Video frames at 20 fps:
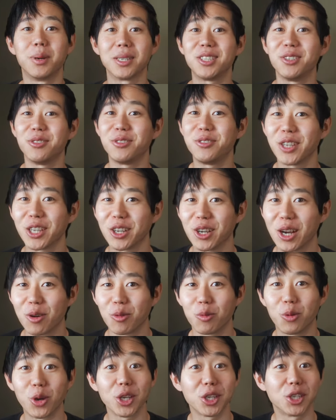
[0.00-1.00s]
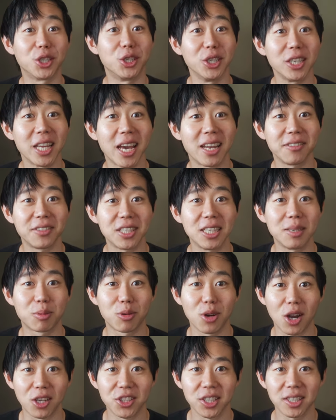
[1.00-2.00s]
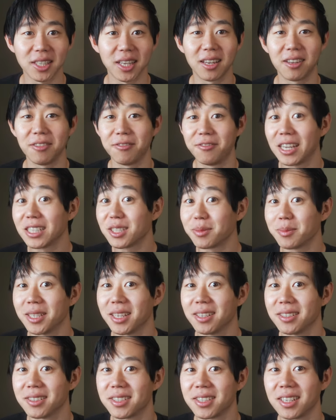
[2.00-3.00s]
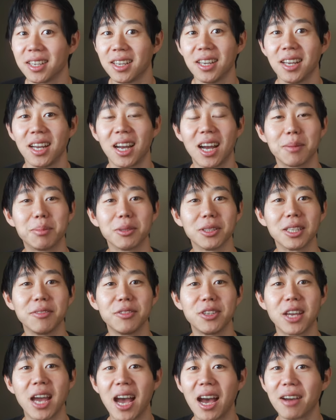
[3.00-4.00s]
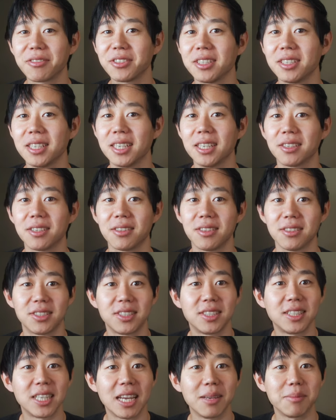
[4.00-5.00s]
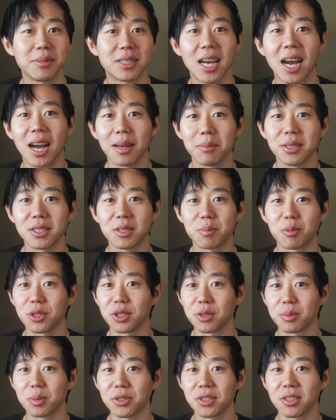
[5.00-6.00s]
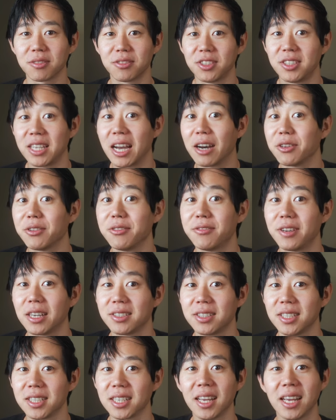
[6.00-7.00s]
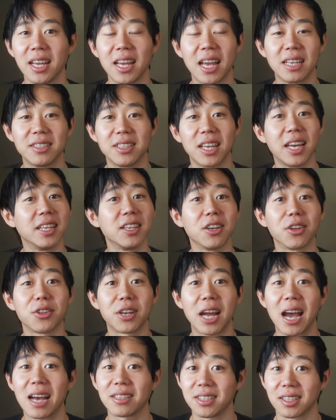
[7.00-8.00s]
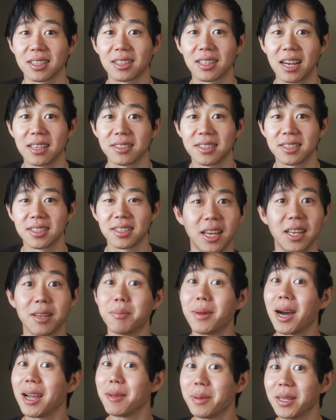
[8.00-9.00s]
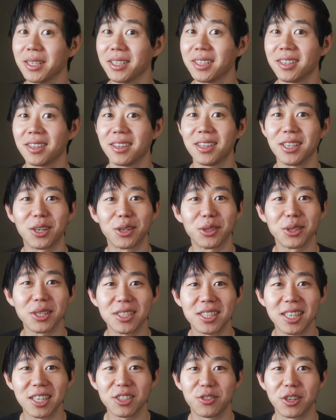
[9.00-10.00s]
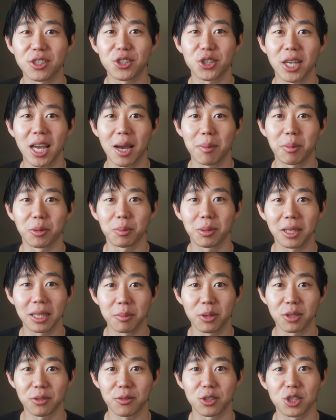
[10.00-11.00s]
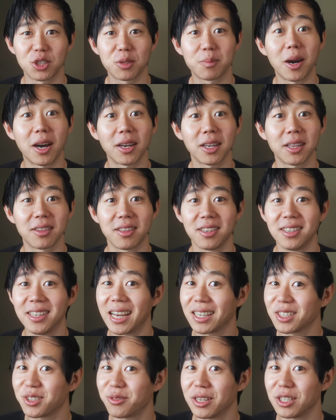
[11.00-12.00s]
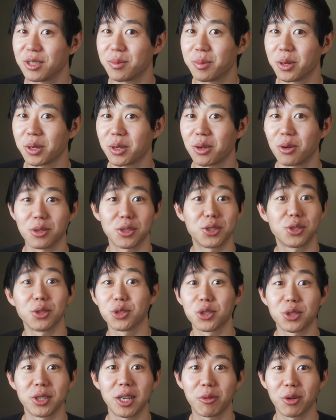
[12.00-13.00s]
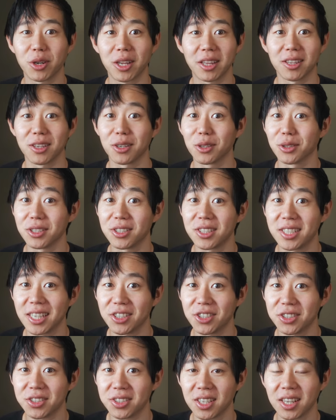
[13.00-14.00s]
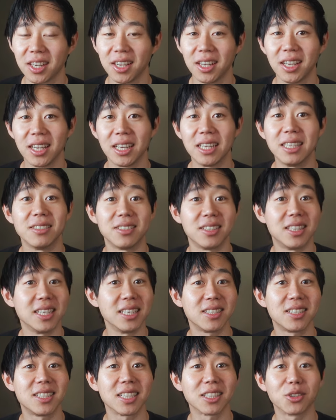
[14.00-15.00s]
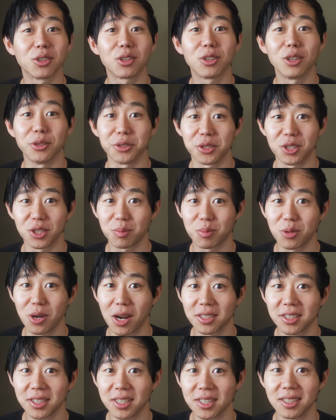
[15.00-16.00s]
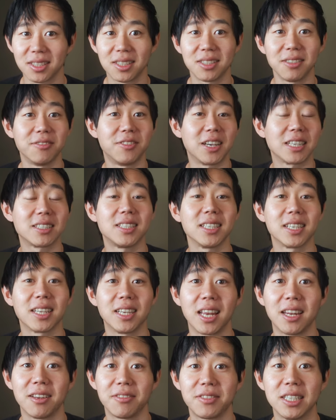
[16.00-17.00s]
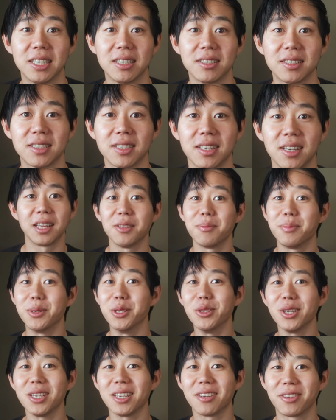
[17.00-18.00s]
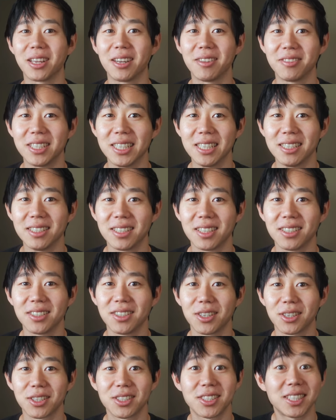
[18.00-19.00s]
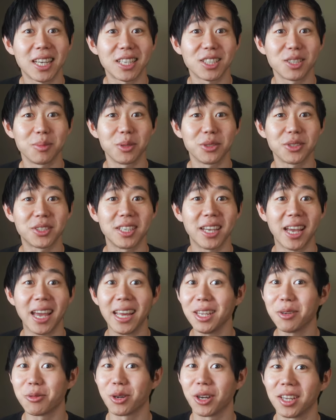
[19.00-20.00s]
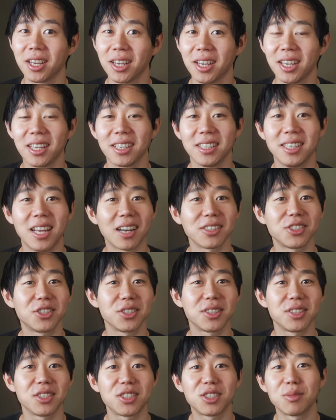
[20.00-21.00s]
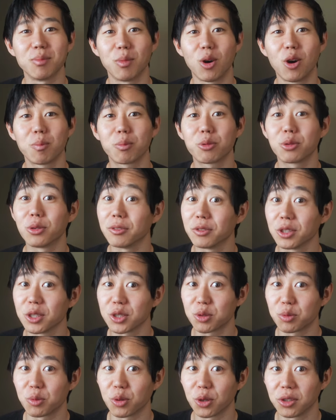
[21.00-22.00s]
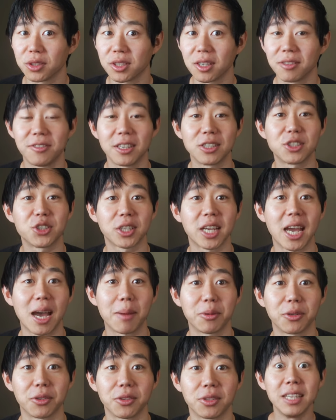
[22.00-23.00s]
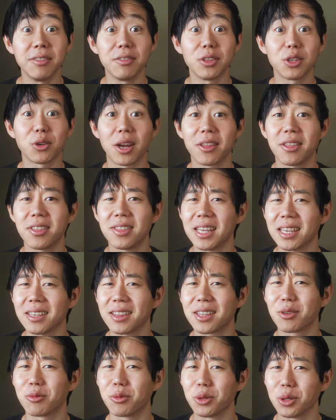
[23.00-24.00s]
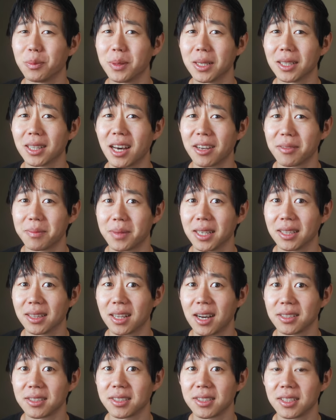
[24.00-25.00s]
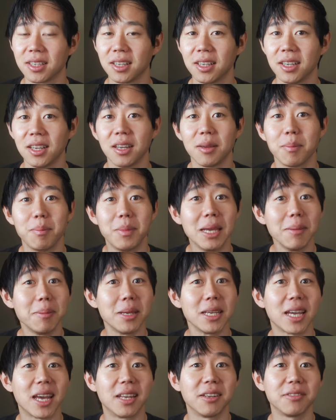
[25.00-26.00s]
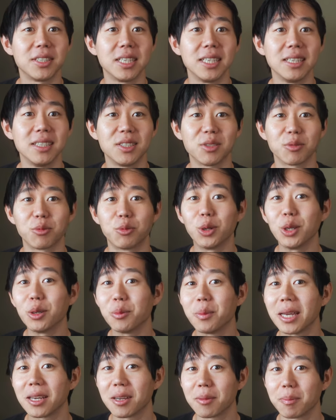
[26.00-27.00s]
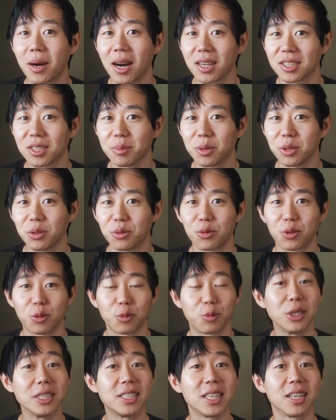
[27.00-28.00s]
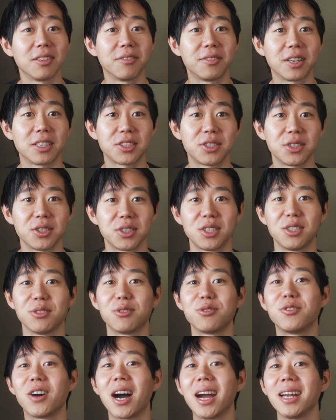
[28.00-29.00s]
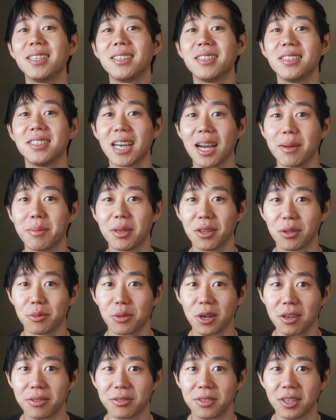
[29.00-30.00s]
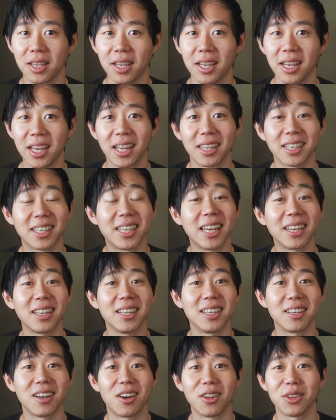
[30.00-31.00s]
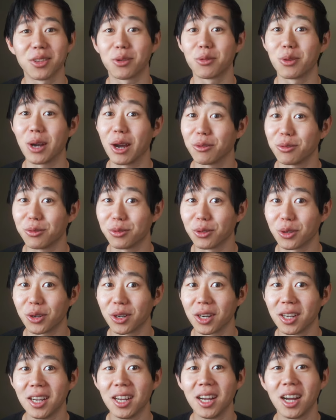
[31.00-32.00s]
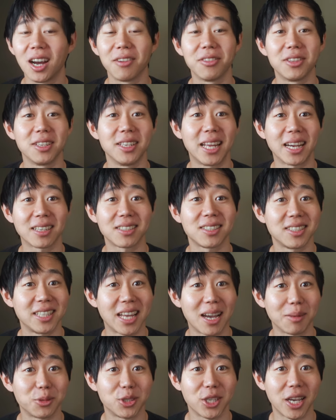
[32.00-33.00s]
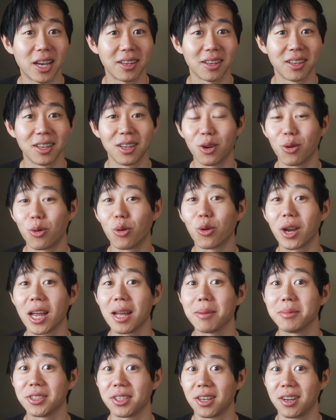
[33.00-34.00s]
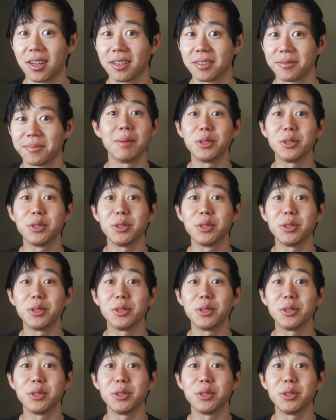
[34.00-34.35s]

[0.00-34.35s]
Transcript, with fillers: But to figure out what a good N F T project and investment is, I believe you have to adhere to the same timeless principles of sound investing as any other asset class. And in my opinion, the early stage venture capital playbook for spotting the next Facebook or social network at the early stages is the single closest proxy to investing in N F Ts. And the beauty of N F Ts is they're accessible to anyone, not just the small privileged world of venture capital. Even though I think there will be a lot of money lost, maybe N F Ts will make it possible for retail investors to find the diamond in the rough and get in on the ground floor of the next Snapchat or Amazon.